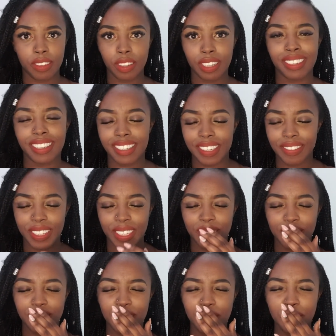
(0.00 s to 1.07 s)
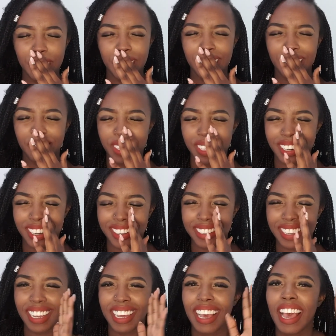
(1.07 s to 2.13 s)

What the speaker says: receive the goods. Oh my god, what did I say?